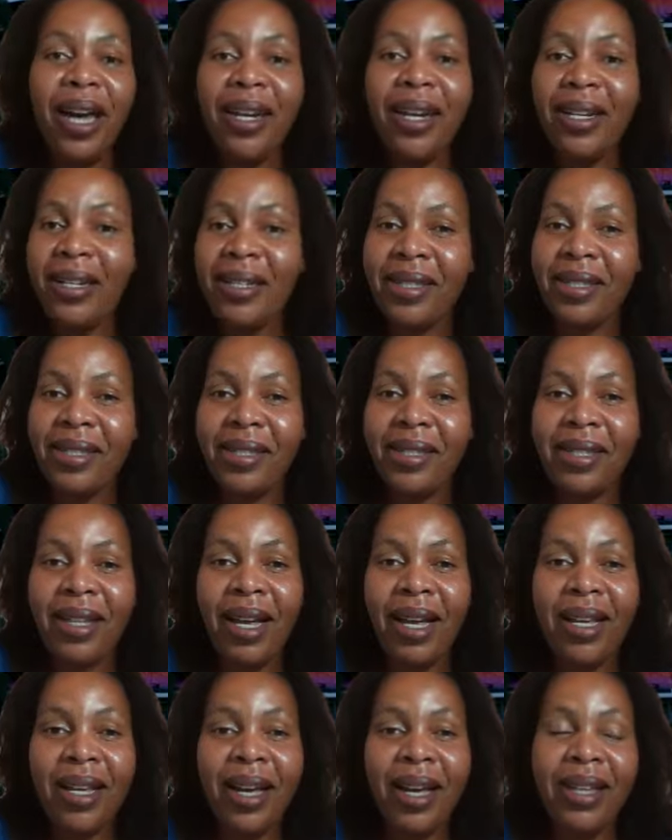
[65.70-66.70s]
analysts
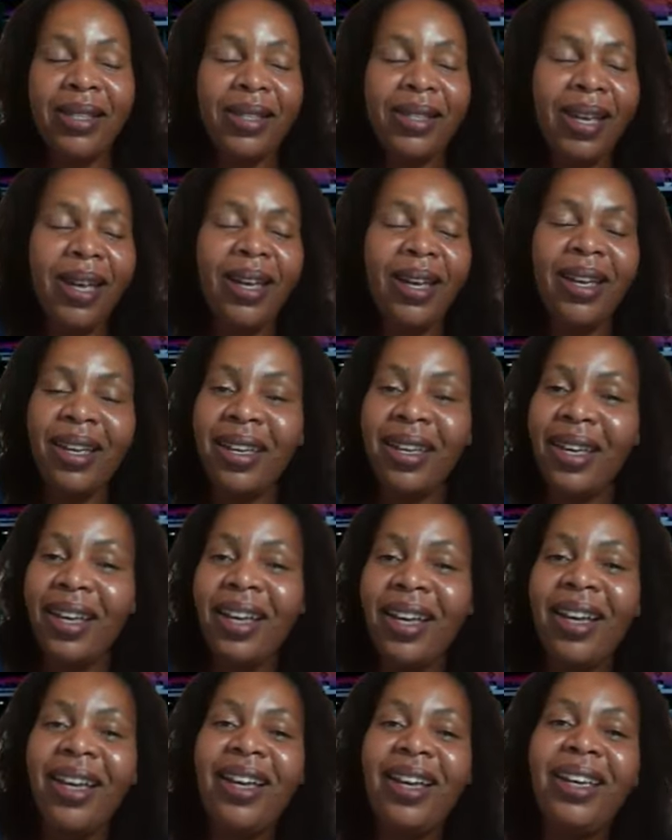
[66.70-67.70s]
that I say,
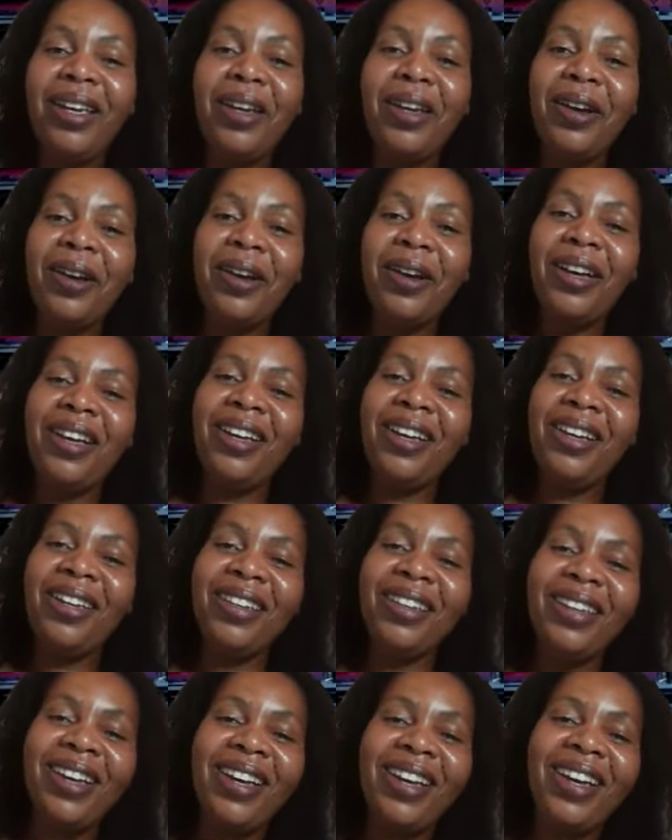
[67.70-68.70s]
you know,
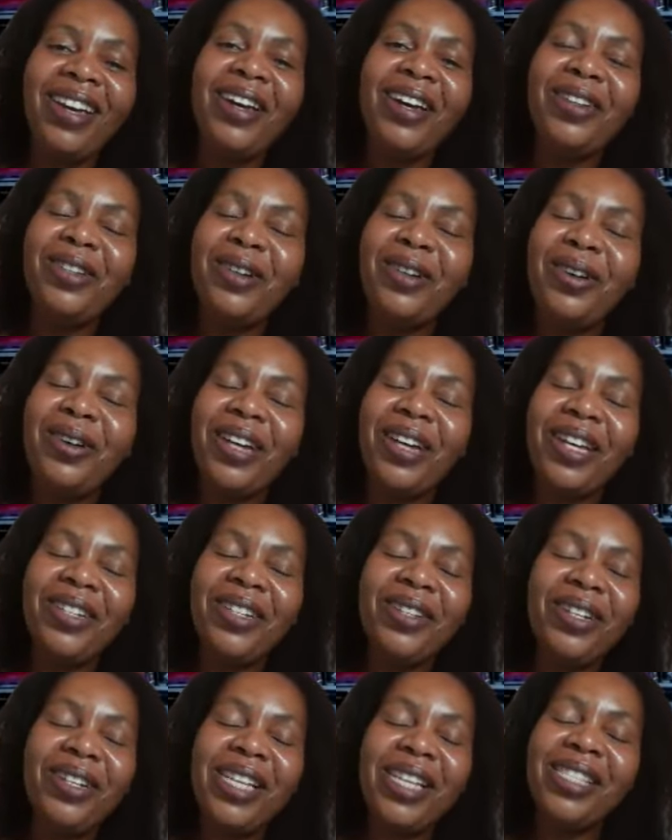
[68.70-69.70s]
don't
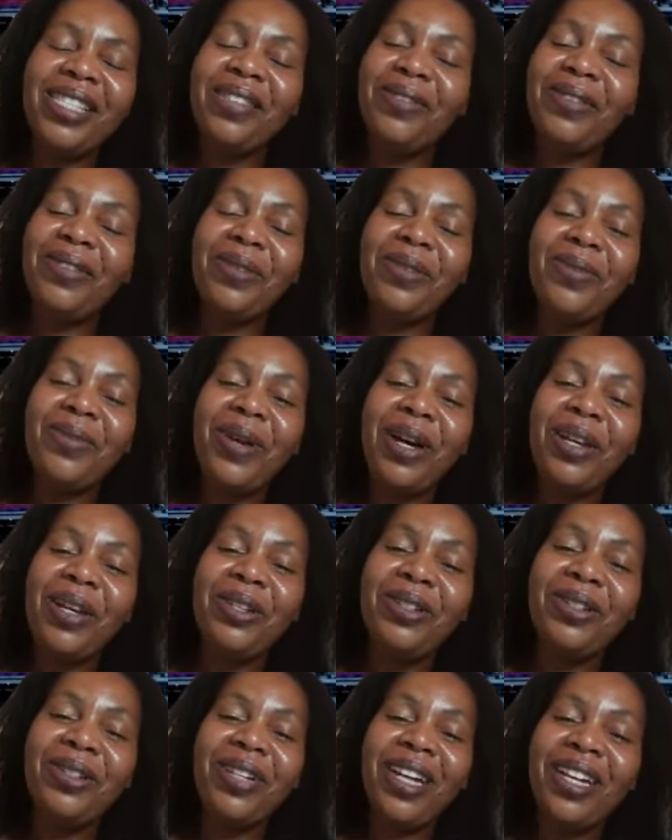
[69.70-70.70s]
actually, that's the reason why
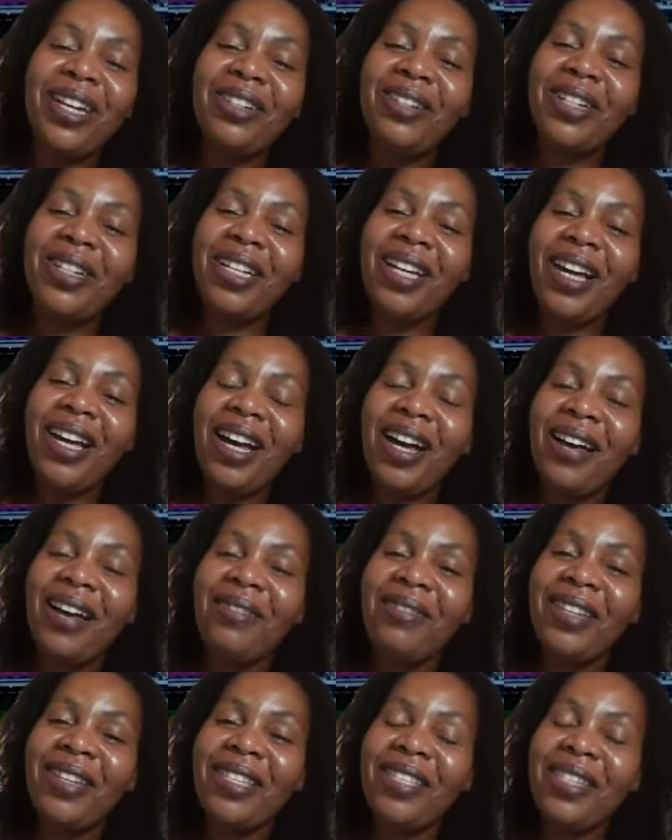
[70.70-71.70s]
you shouldn't actually
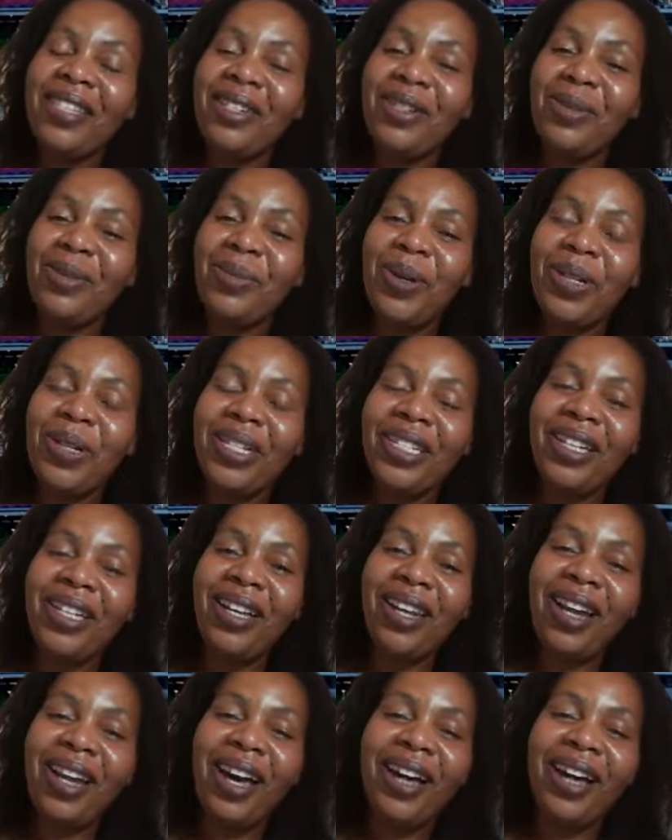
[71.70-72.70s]
listen to
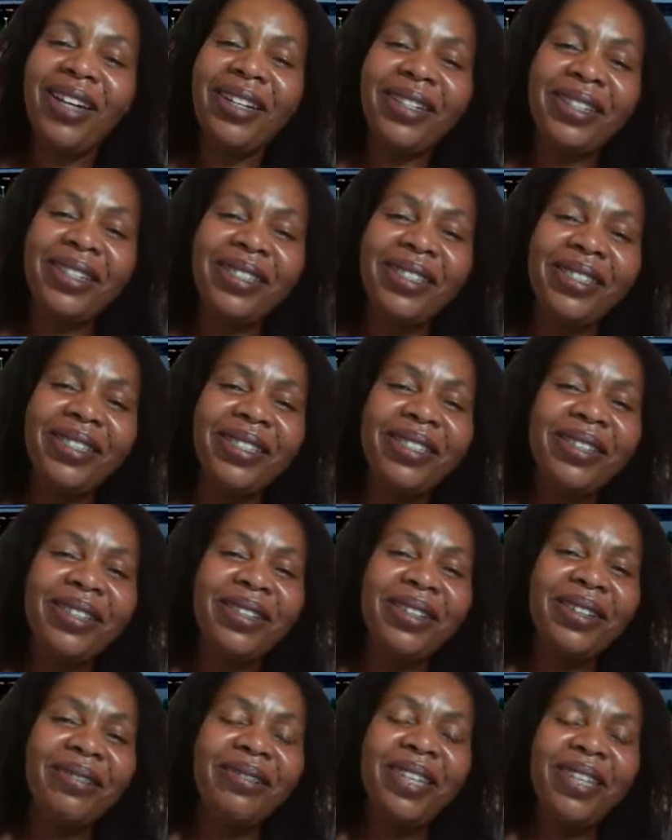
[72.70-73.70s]
political
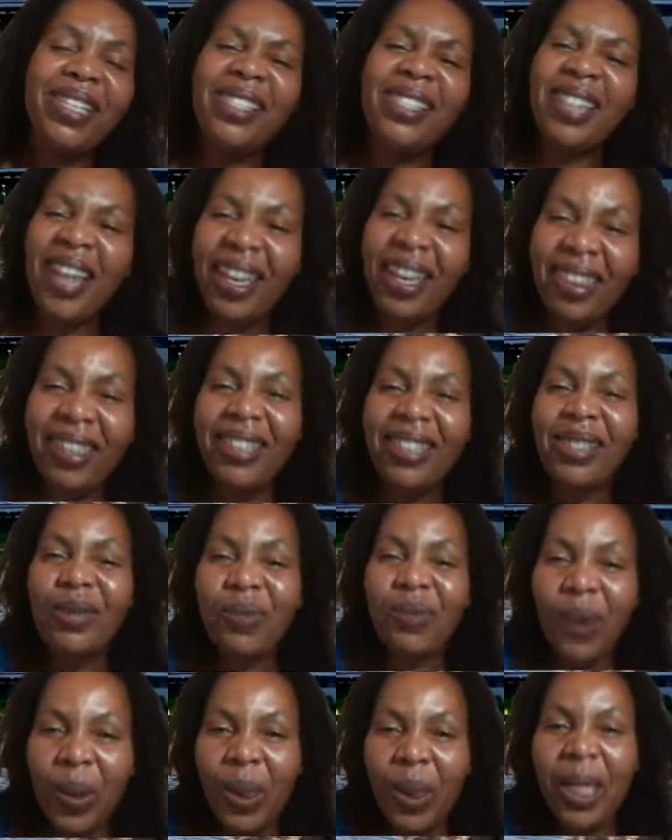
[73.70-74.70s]
analysts. Things like this,
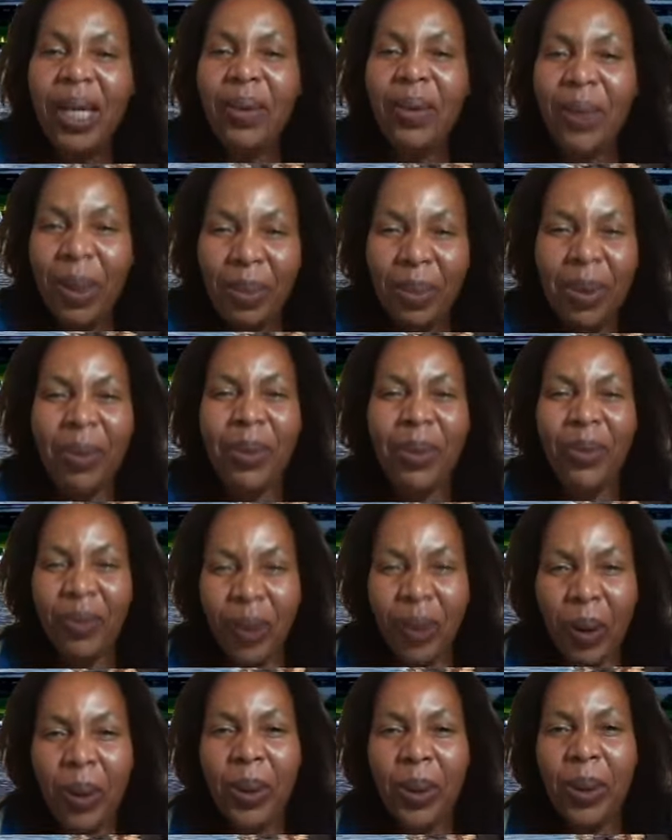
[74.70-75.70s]
voting where people
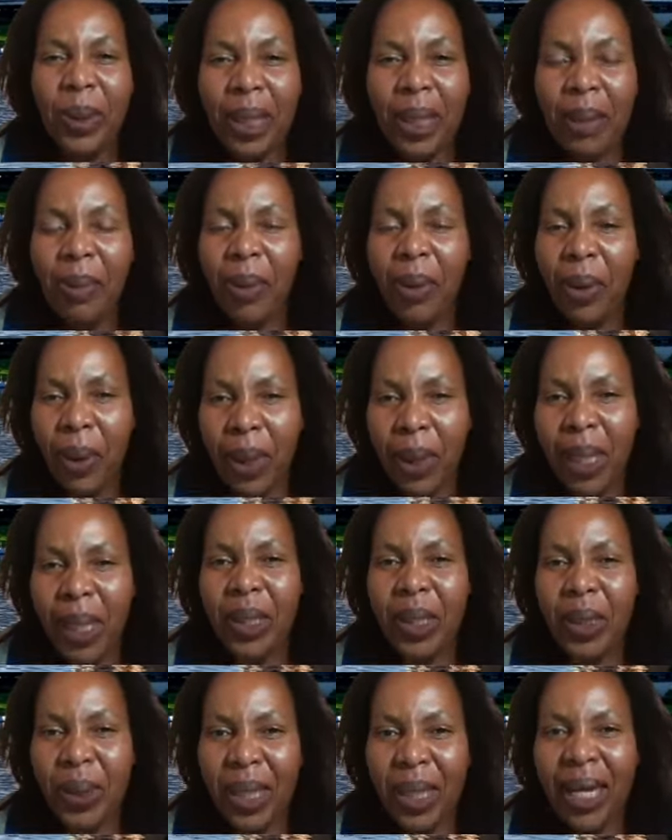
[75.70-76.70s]
vote
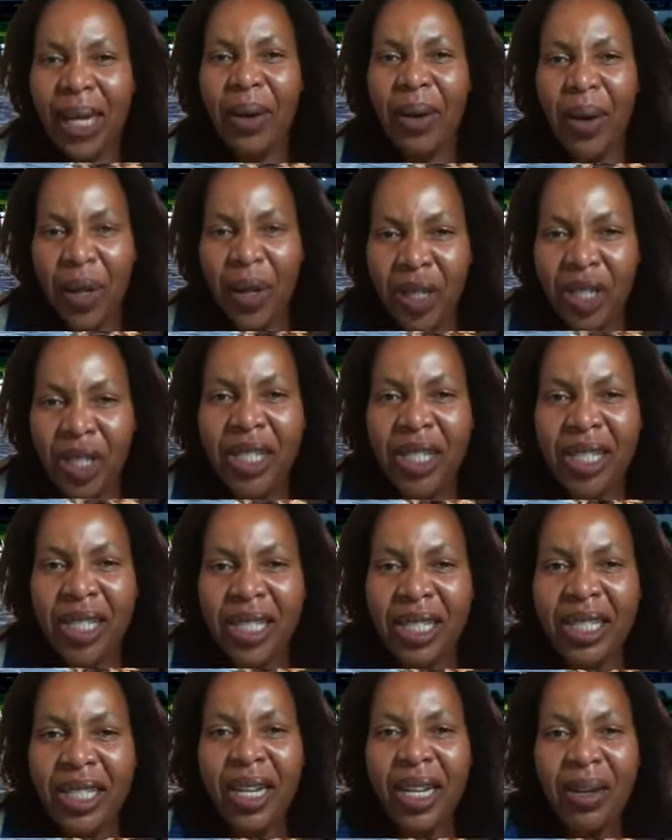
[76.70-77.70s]
according to their
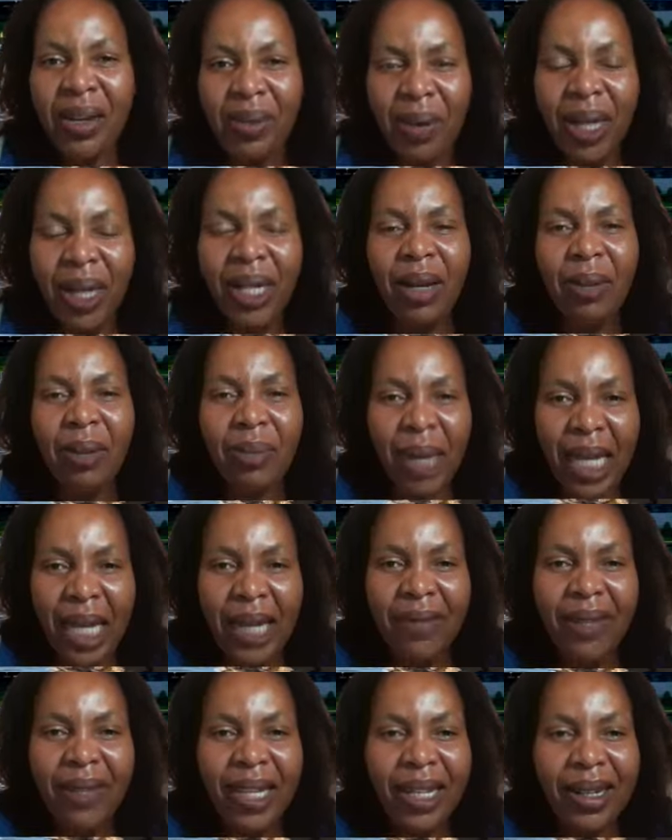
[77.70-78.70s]
conscience and what they
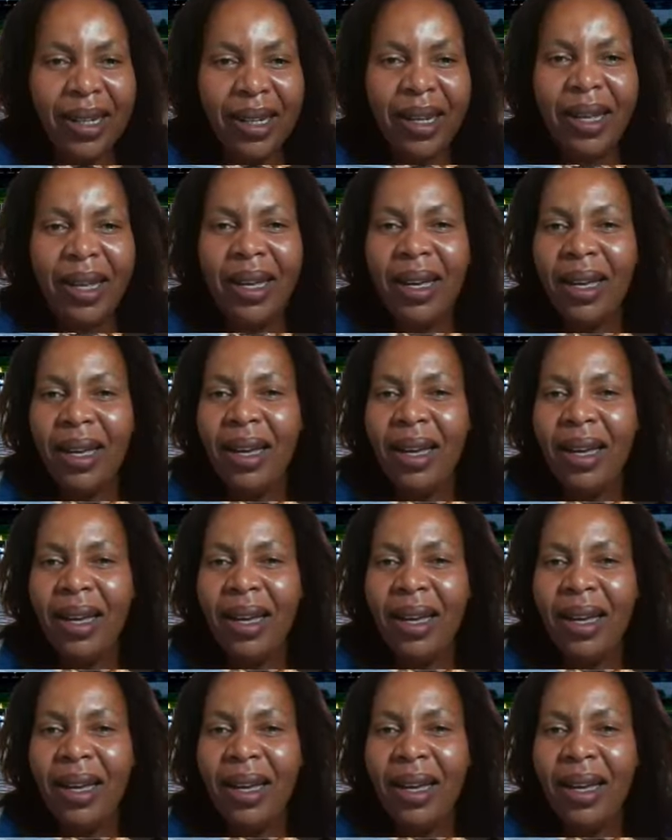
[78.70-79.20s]
believe in,